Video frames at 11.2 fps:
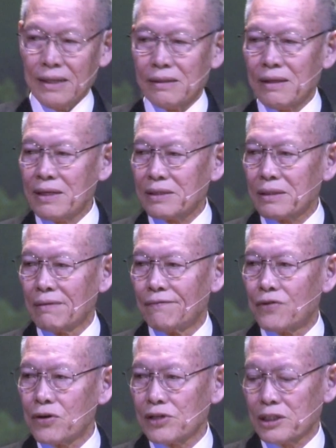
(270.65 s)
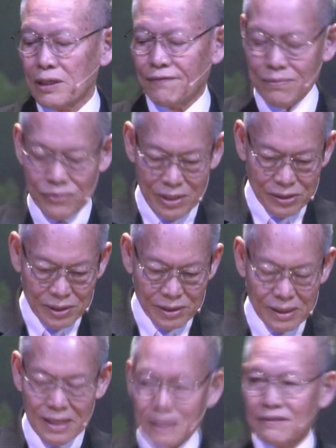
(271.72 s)
This verse from
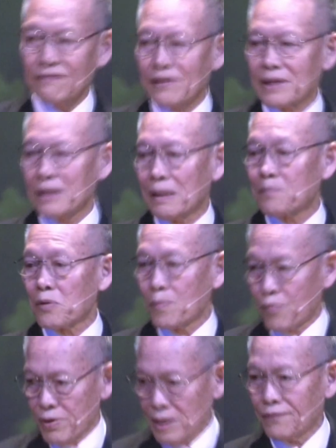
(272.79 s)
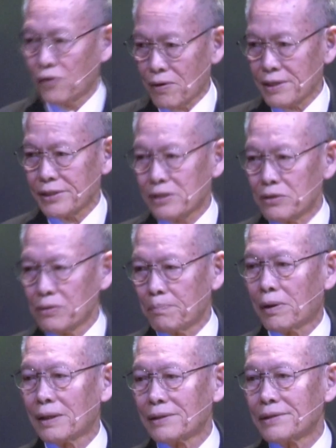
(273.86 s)
Jesus is very appropriate for us to
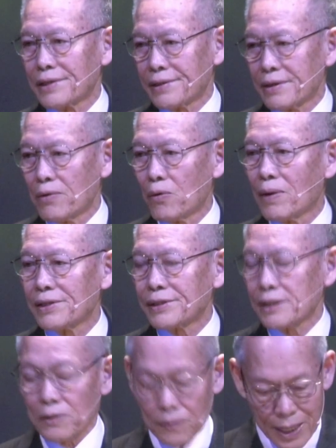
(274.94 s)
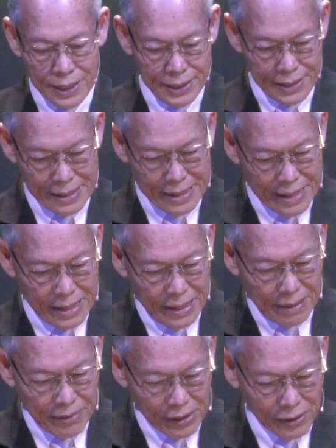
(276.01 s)
ponder once in a while,
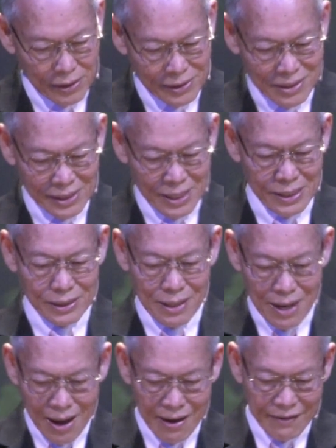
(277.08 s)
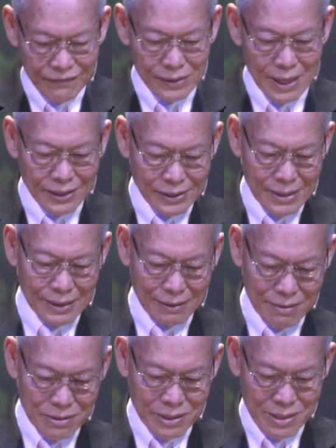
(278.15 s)
because it says, life does not
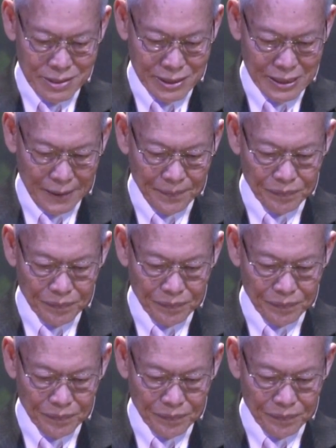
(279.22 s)
consist